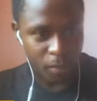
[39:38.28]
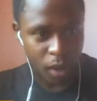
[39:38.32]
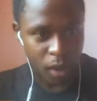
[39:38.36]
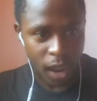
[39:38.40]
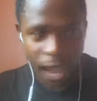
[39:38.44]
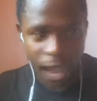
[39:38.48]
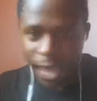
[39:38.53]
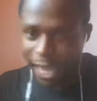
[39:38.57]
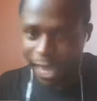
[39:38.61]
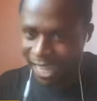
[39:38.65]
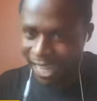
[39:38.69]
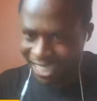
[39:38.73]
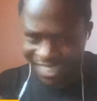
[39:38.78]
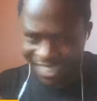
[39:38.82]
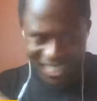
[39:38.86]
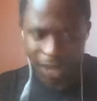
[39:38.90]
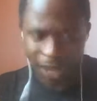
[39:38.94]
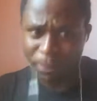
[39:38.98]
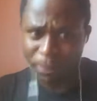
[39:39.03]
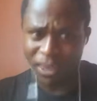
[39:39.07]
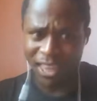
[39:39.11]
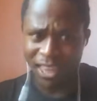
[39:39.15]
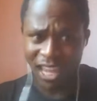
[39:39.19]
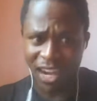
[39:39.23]
It's something
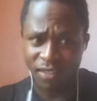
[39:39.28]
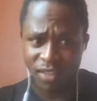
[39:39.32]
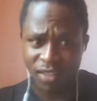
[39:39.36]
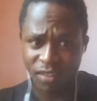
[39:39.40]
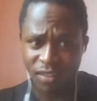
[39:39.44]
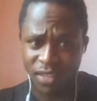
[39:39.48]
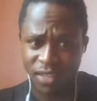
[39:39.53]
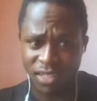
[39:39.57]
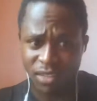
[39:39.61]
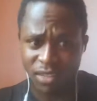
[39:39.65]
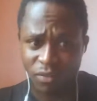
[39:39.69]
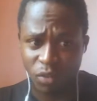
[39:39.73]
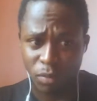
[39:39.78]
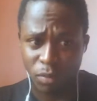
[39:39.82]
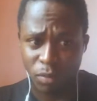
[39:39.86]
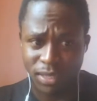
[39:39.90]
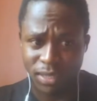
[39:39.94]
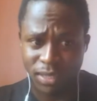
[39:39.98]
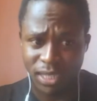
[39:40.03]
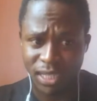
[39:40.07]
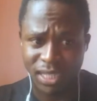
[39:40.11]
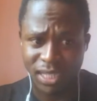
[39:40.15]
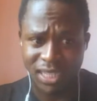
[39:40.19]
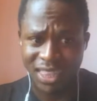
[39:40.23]
that I've never seen from
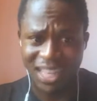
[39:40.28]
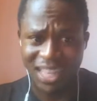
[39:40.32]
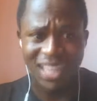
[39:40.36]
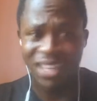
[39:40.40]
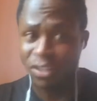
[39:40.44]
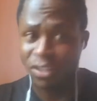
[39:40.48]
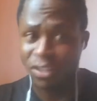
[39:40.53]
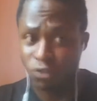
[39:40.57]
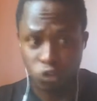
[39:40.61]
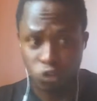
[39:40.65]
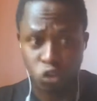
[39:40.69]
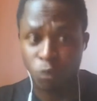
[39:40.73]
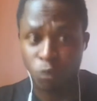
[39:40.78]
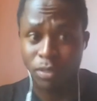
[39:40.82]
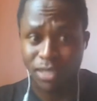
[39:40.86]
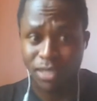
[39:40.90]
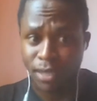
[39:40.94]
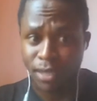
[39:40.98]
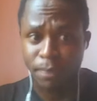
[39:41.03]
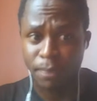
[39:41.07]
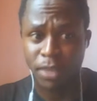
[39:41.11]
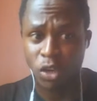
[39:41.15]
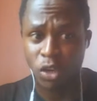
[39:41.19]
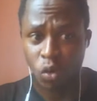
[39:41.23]
City. There has to be
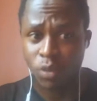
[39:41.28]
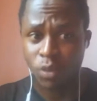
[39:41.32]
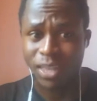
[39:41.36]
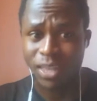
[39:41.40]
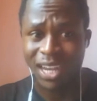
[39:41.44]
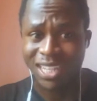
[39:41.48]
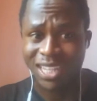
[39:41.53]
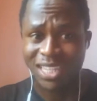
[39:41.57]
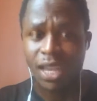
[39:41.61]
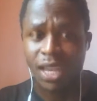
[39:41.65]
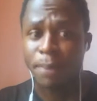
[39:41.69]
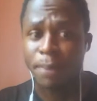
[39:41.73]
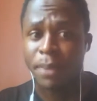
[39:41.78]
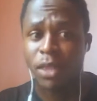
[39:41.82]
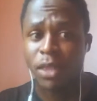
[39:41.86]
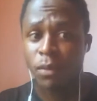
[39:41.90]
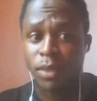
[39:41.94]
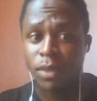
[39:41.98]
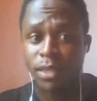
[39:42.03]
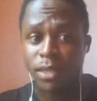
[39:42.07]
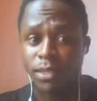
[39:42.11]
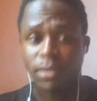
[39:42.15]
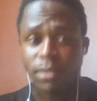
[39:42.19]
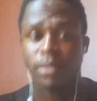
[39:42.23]
something wrong that is happening with
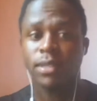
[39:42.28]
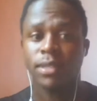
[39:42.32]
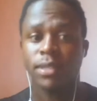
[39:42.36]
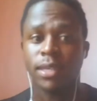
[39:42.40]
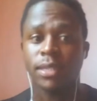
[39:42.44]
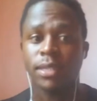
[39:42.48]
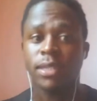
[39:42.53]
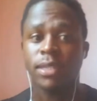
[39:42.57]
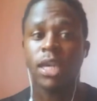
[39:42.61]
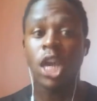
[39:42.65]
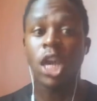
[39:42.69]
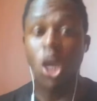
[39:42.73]
the citizens.